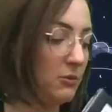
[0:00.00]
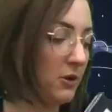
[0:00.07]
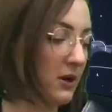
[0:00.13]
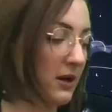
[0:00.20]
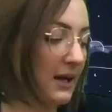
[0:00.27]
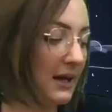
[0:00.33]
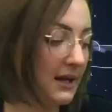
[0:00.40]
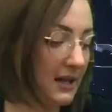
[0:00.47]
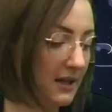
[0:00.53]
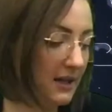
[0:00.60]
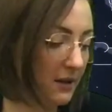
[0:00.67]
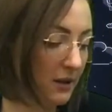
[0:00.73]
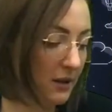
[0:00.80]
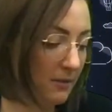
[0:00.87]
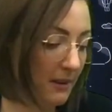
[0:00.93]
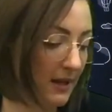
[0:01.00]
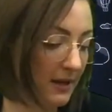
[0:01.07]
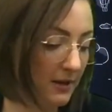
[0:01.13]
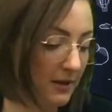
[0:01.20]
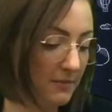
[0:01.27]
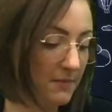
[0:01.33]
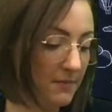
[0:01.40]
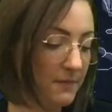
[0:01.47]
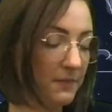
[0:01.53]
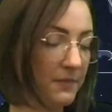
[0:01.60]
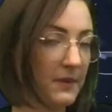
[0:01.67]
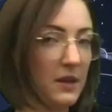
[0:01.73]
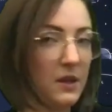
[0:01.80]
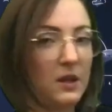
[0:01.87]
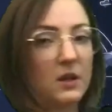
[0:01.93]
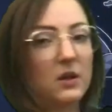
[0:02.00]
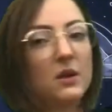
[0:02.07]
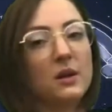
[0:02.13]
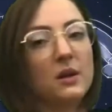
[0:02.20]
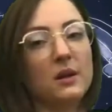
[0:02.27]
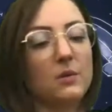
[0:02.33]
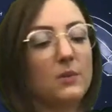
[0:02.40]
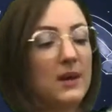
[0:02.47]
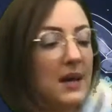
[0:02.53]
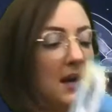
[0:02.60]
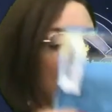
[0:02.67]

hiding here in the bottom. We